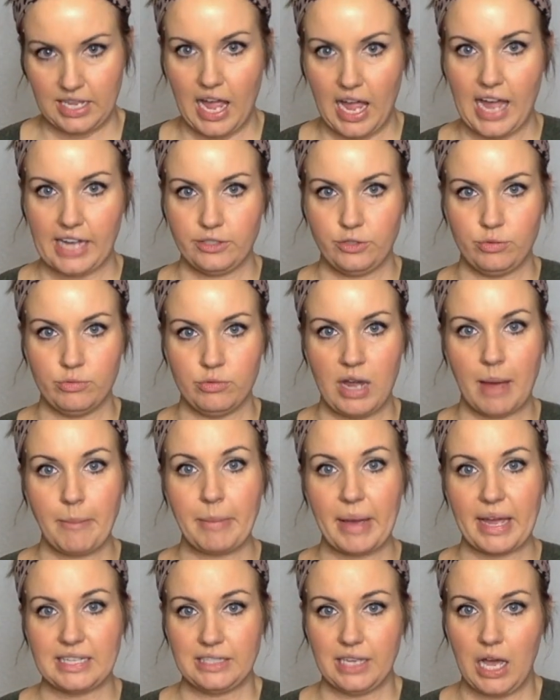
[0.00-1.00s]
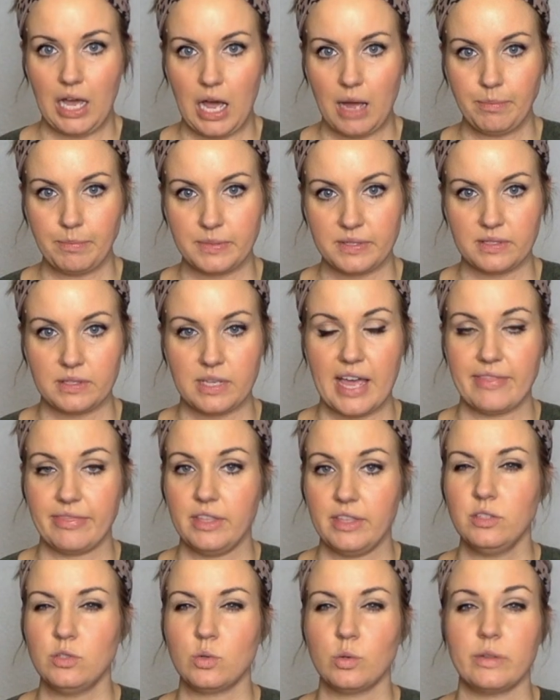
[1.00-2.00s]
I do not buy tops. At
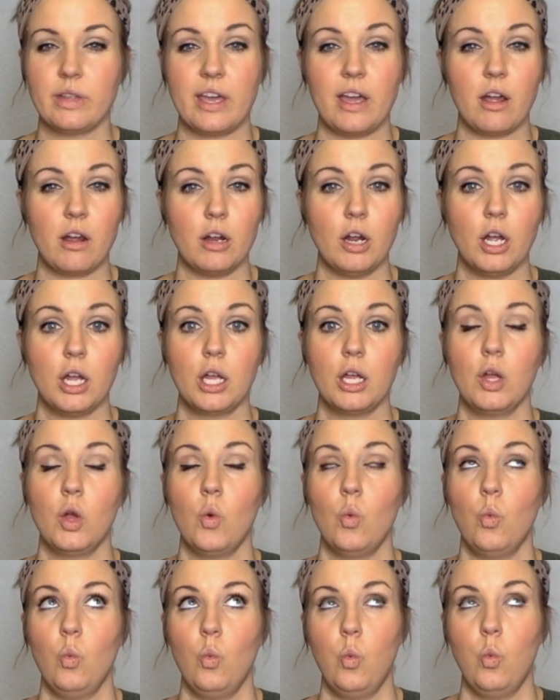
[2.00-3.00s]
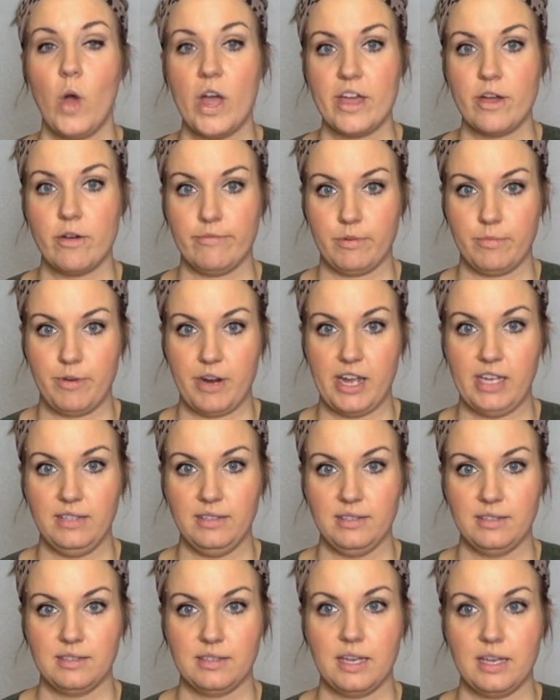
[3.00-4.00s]
this store, they are way
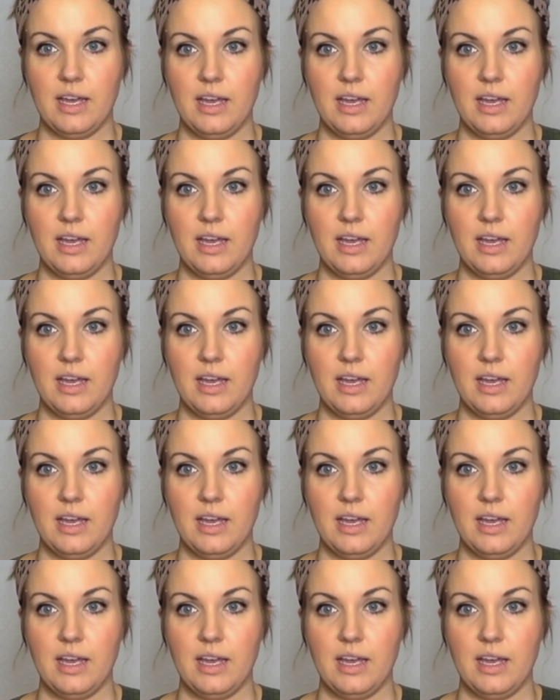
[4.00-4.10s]
overpriced.